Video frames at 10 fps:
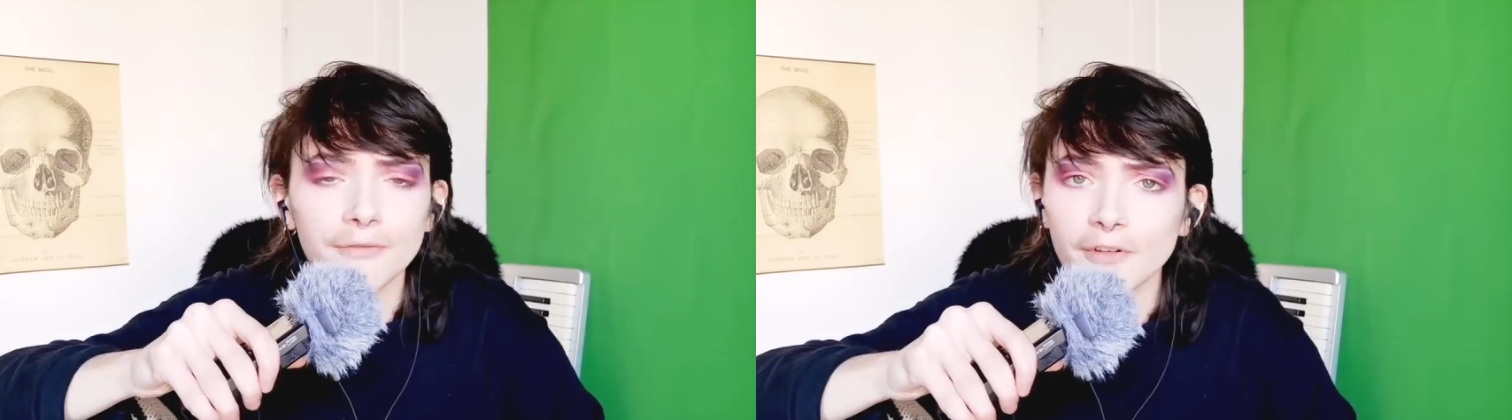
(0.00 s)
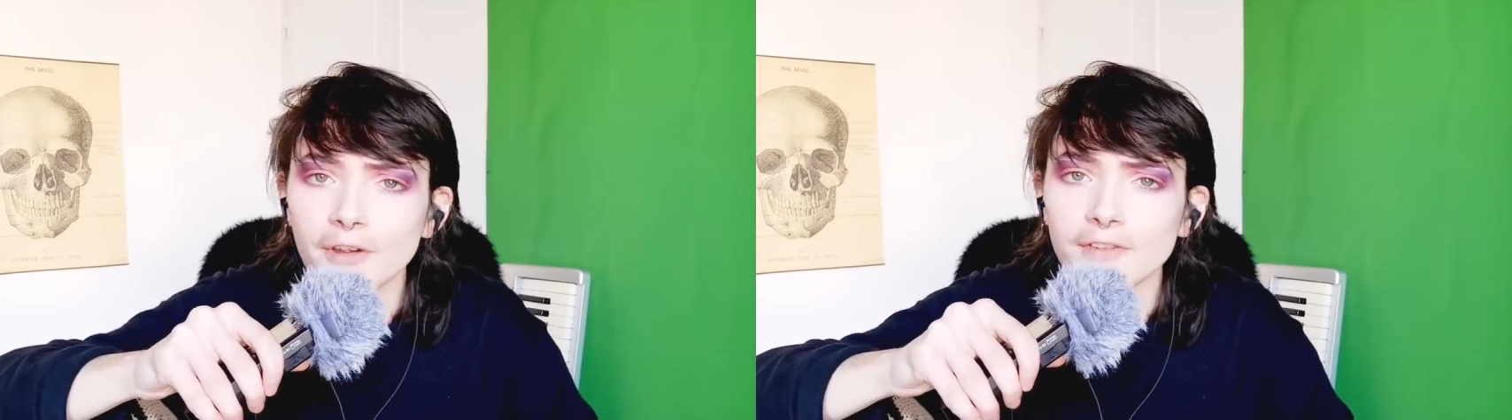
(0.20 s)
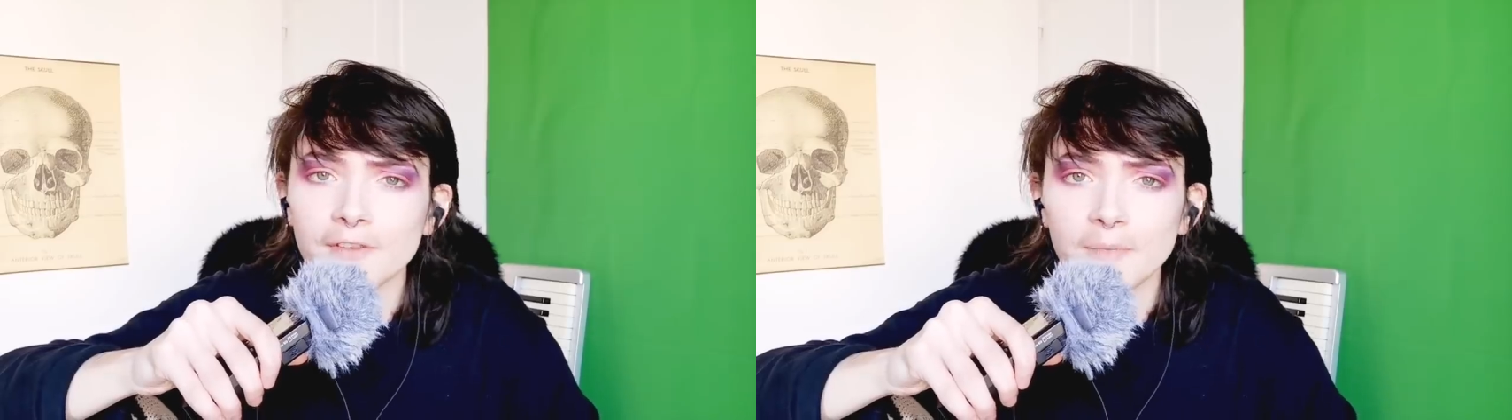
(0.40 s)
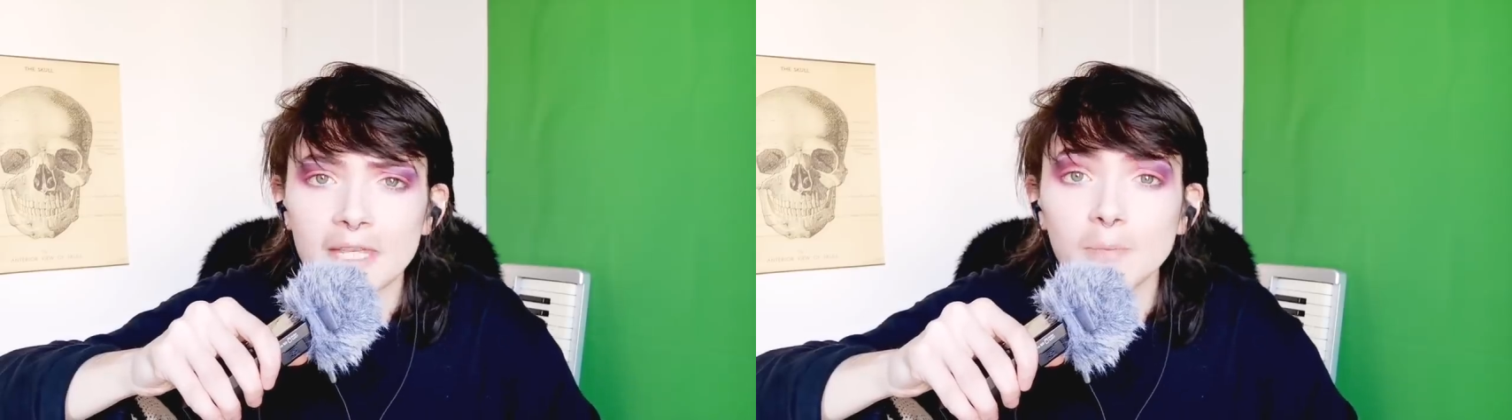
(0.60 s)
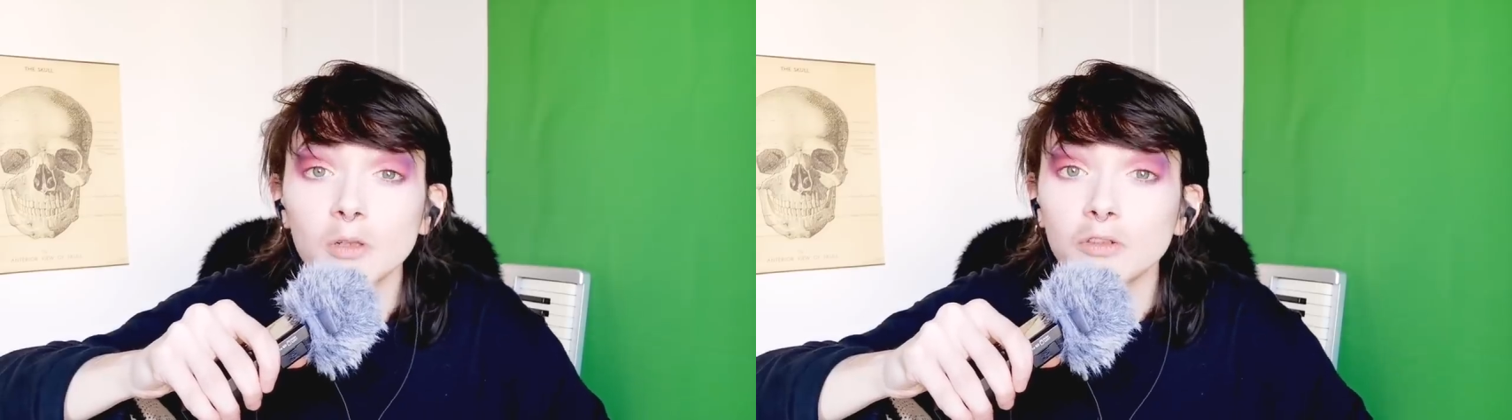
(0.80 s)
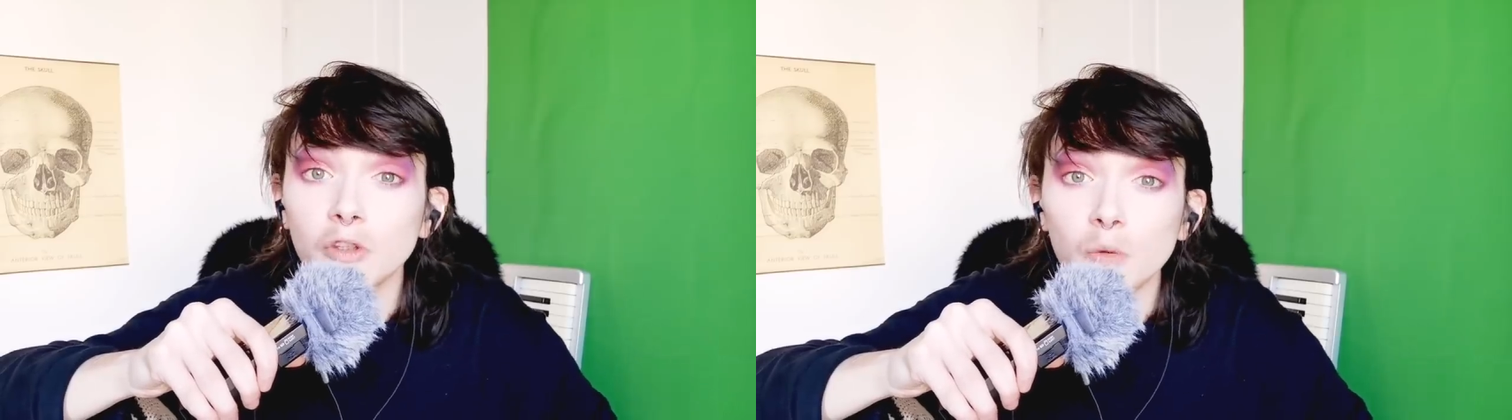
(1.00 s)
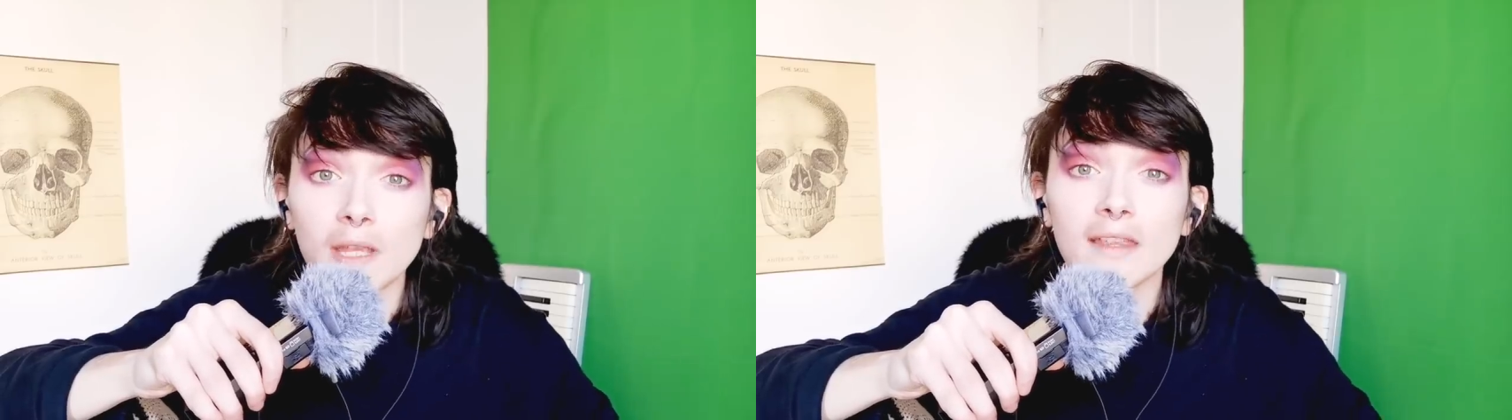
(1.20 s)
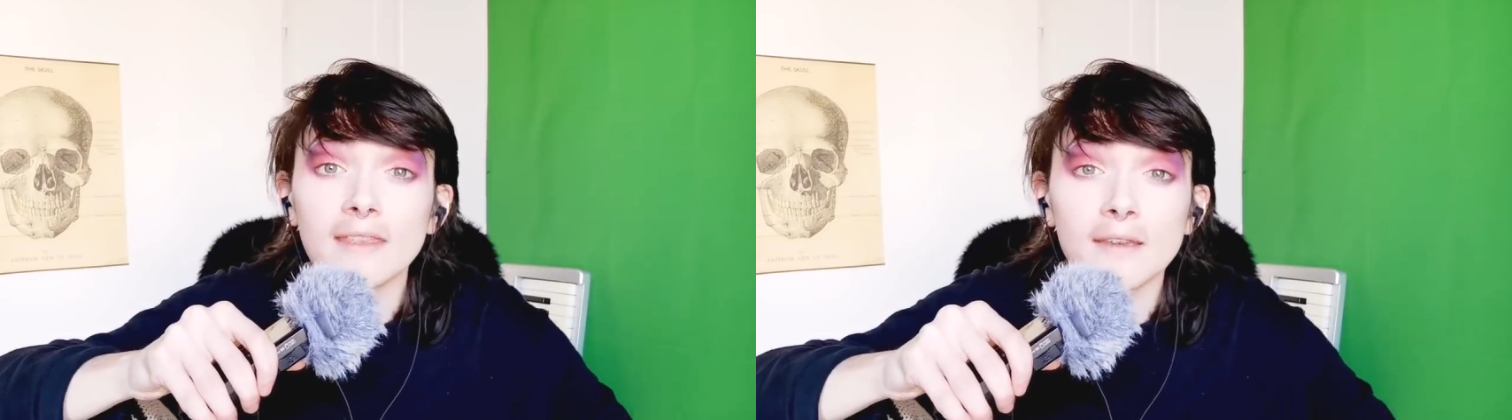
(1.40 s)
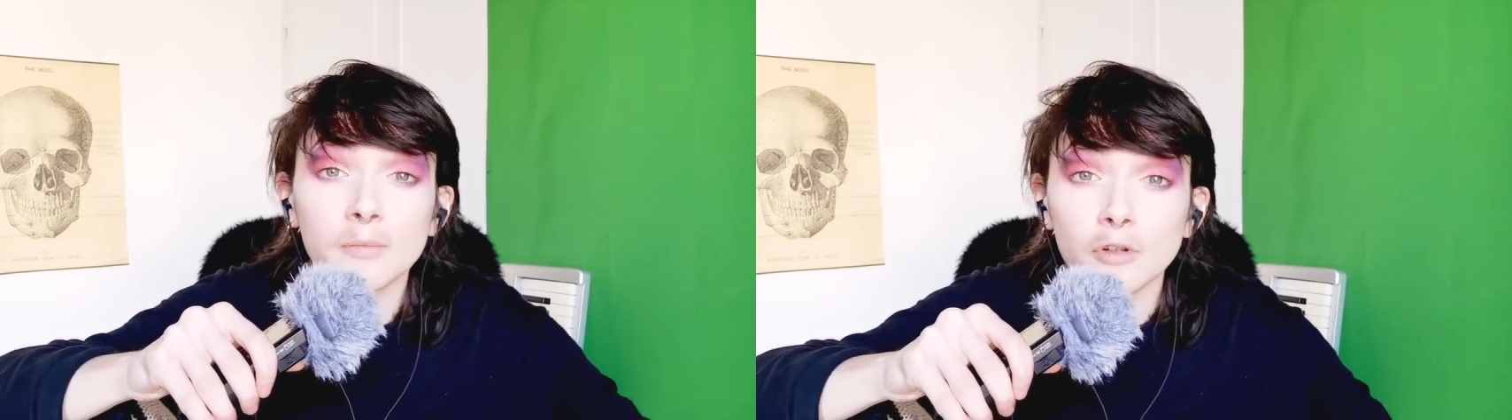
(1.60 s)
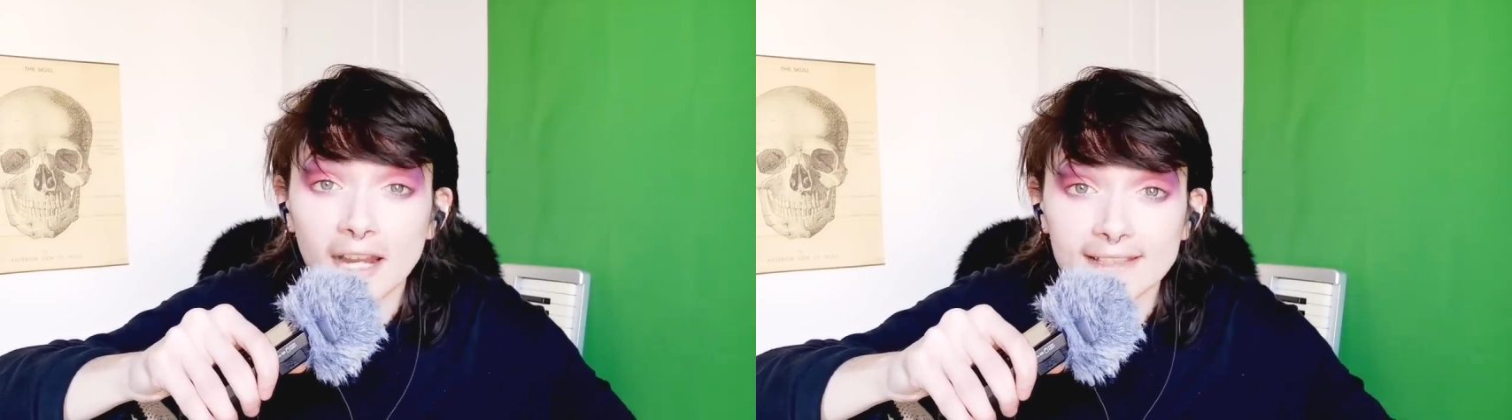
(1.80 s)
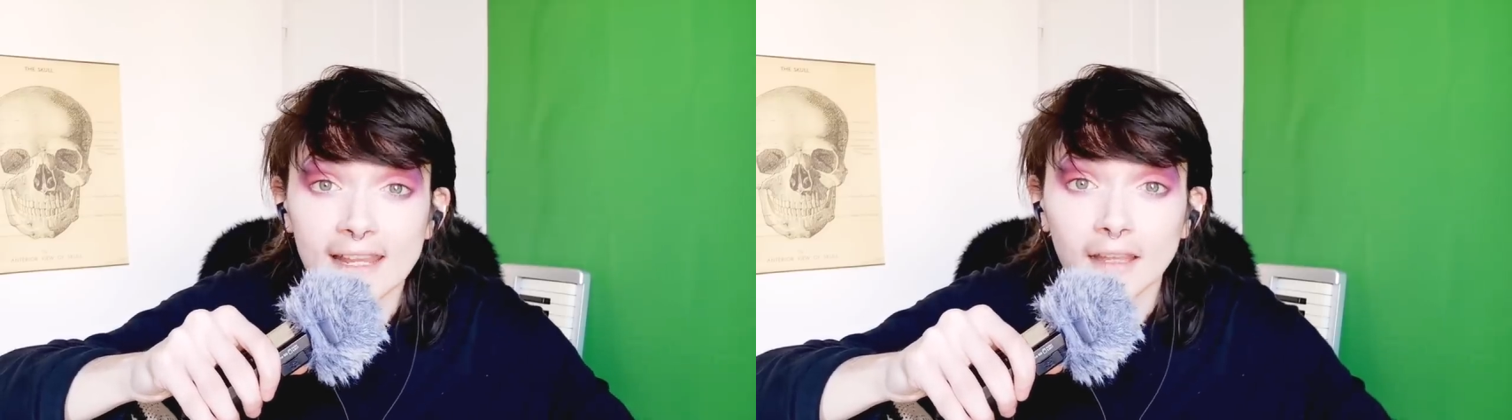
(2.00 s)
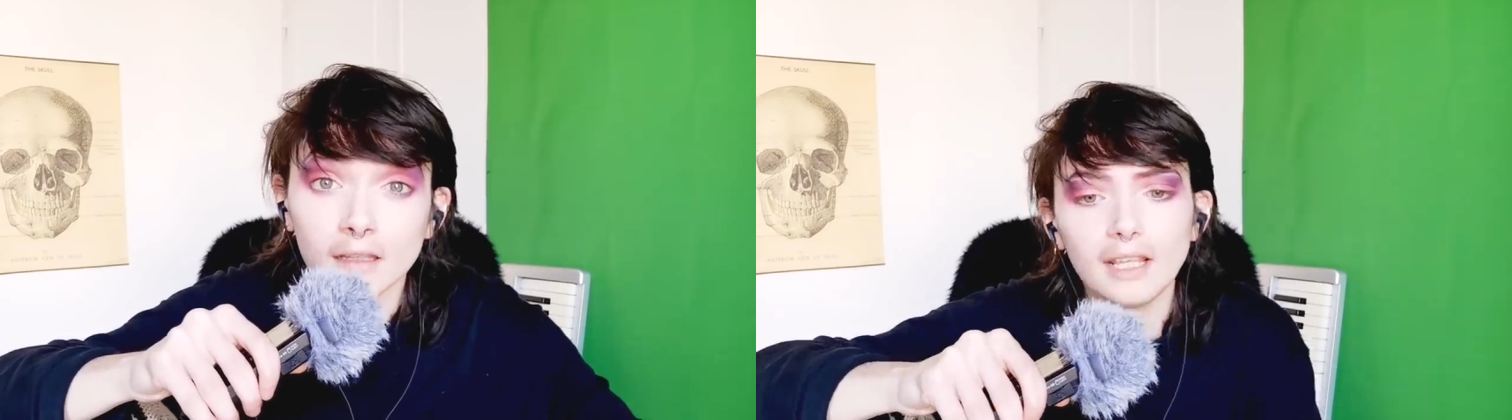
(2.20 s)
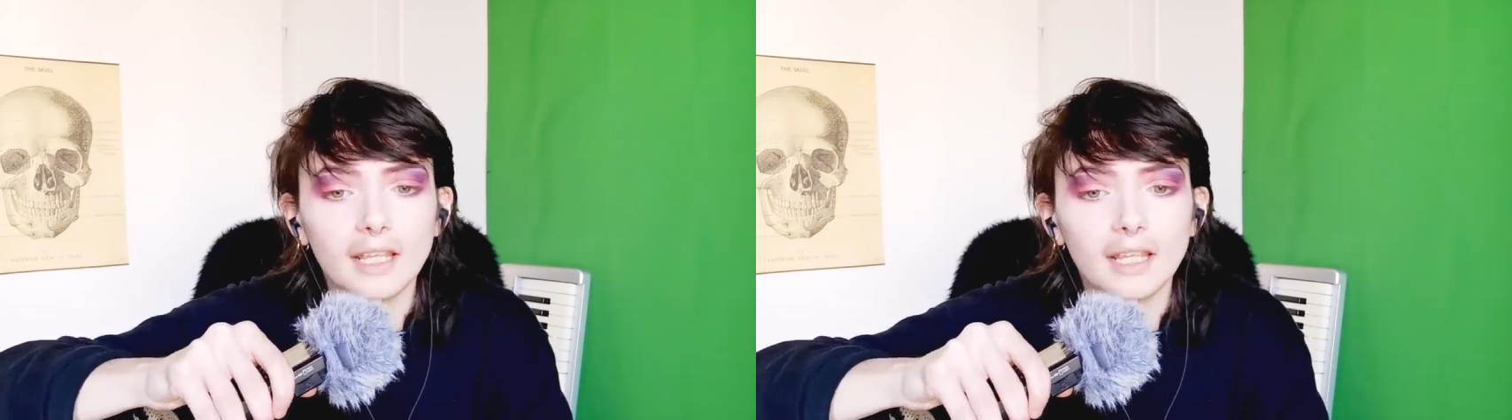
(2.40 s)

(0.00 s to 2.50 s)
refer to the people doing the oppressing.